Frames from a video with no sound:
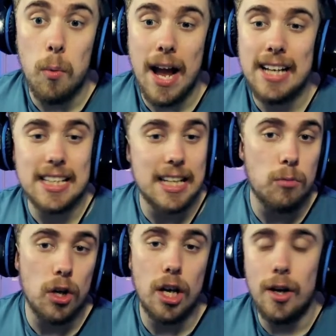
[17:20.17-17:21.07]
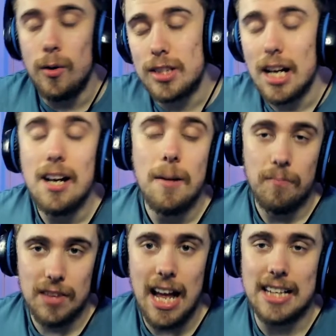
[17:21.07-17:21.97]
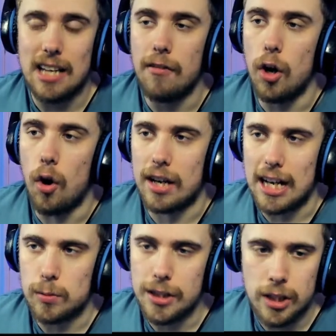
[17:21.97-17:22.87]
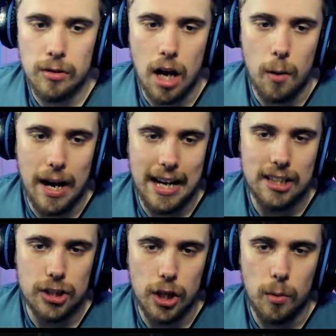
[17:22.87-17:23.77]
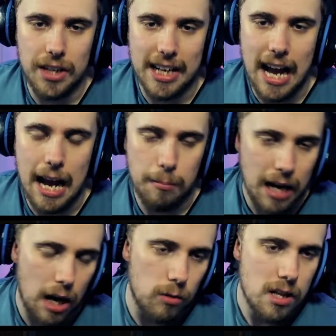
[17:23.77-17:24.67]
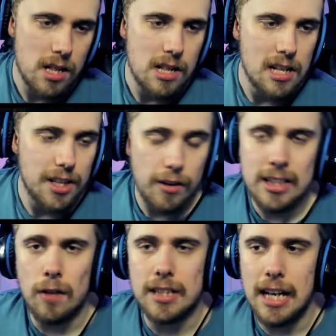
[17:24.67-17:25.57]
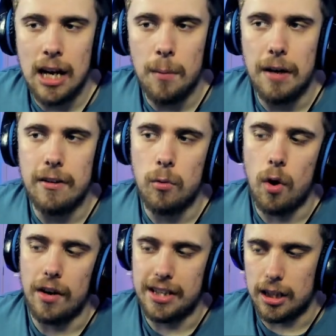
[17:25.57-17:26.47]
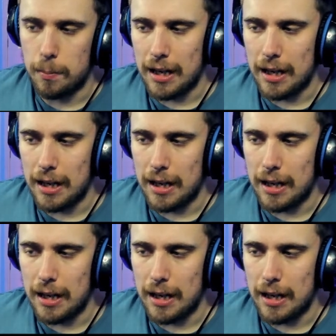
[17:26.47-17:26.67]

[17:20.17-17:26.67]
win? Do you think we'll lose? Let's have a look as we do go into the game. Now, there is obviously a little bit of a worry that the